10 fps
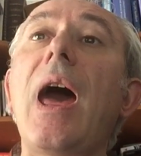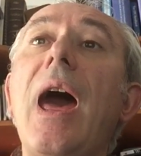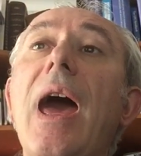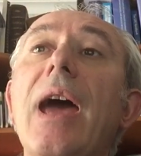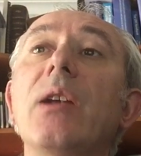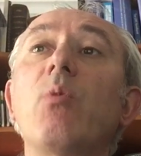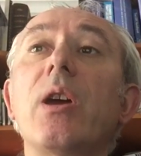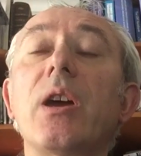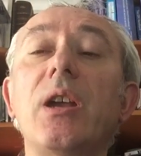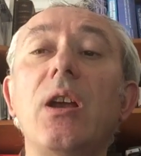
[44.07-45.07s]
And we're
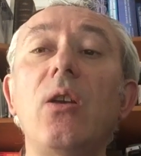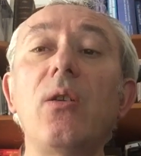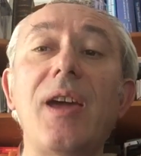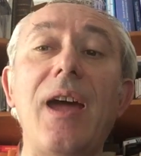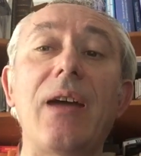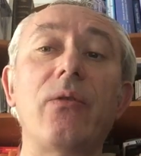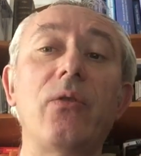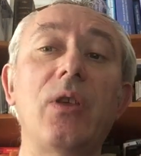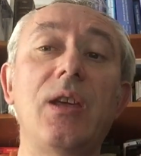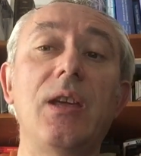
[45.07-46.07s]
going to look at
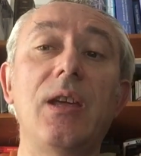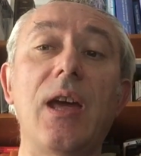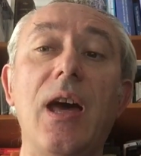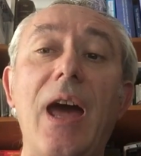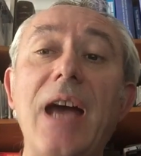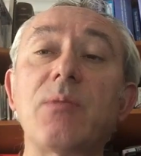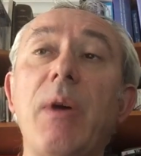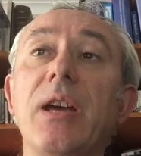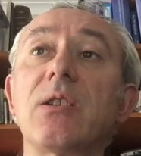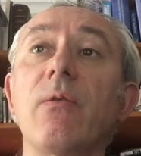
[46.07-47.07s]
the
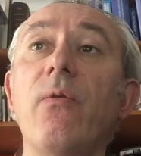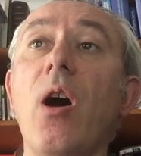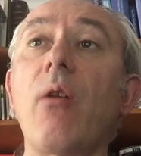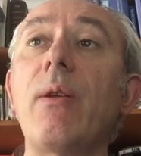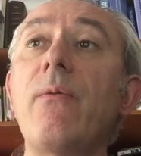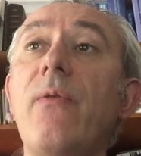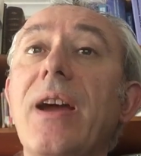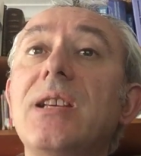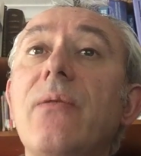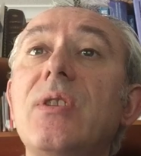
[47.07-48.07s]
aspects of viral
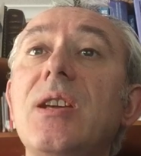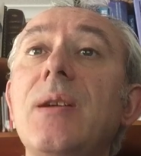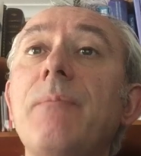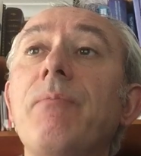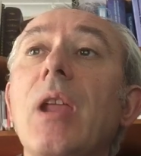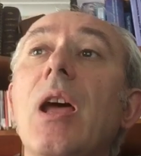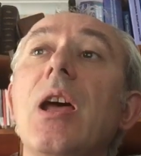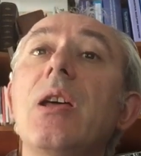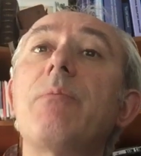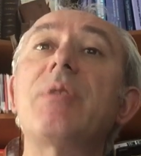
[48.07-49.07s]
infectivity.
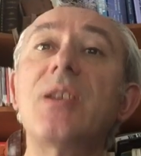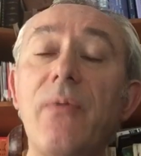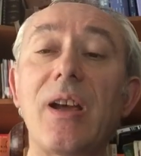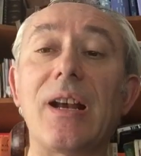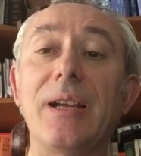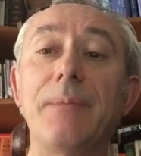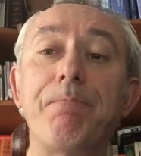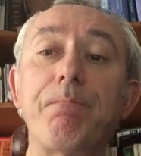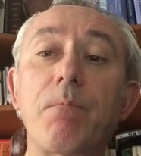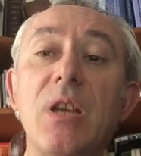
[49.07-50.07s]
Specifically,
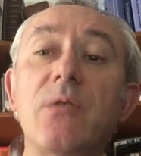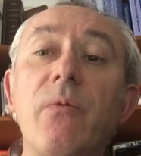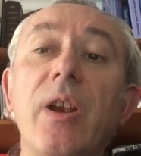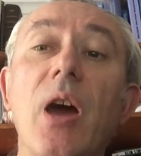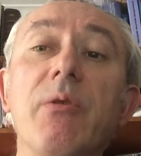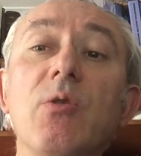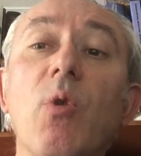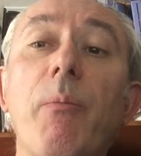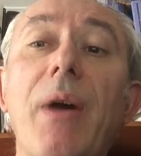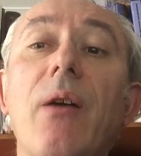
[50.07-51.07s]
this video is
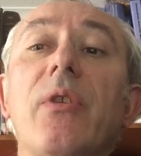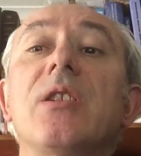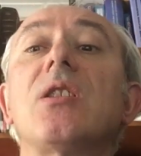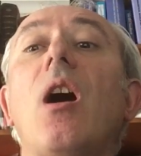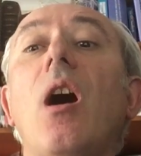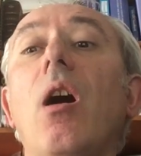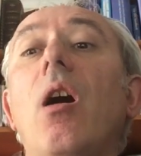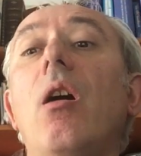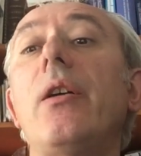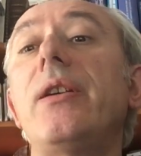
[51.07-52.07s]
all about this
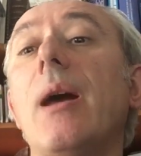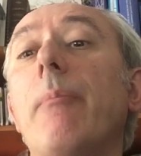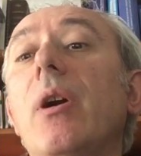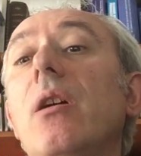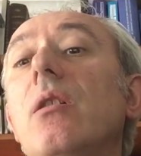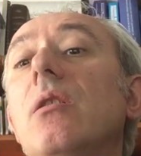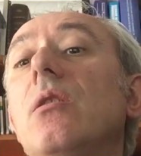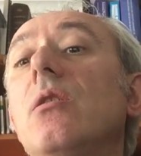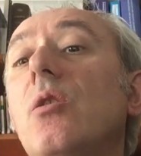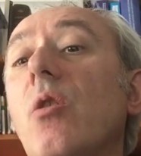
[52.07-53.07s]
R number
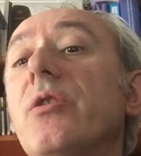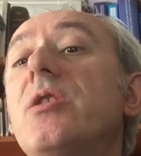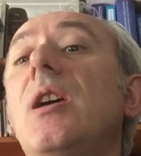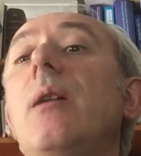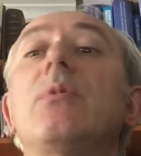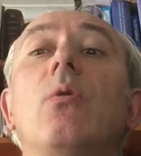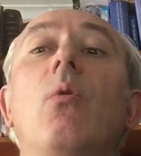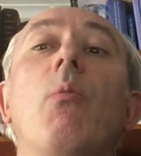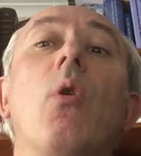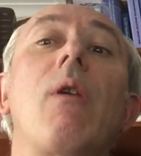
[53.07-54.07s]
concept,
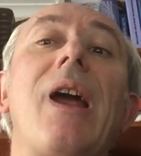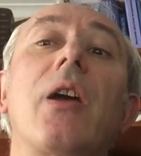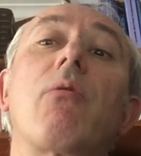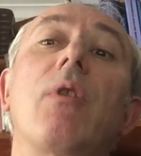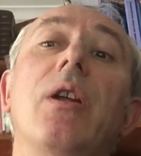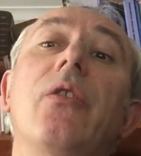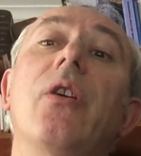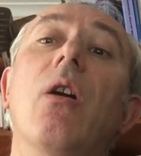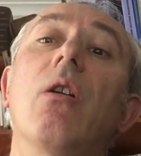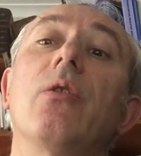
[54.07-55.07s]
or more accurately, the
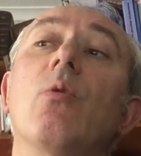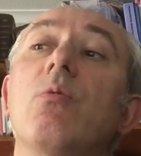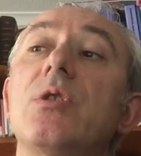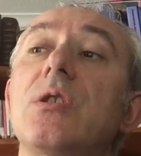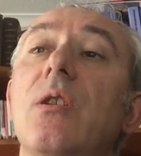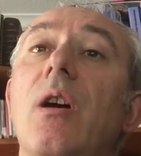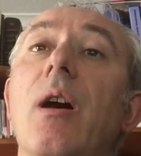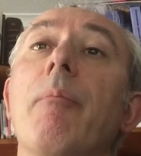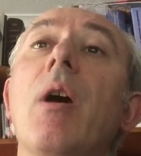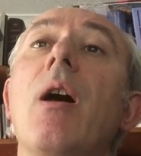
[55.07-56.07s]
R naught
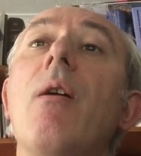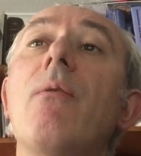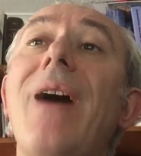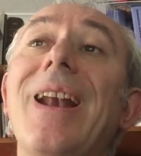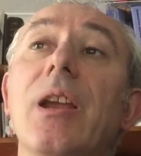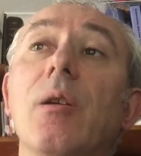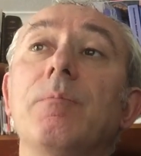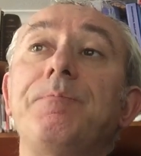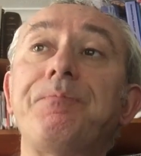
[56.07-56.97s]
value.